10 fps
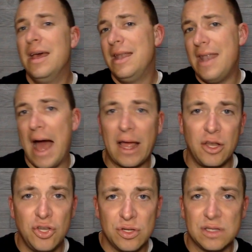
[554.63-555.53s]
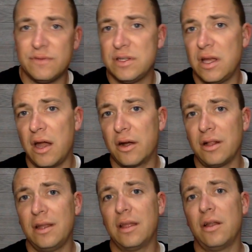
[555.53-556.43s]
Not conducive to gutter
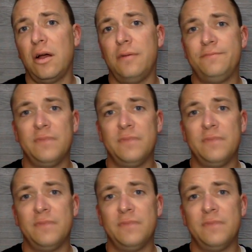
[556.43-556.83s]
cleaning at all.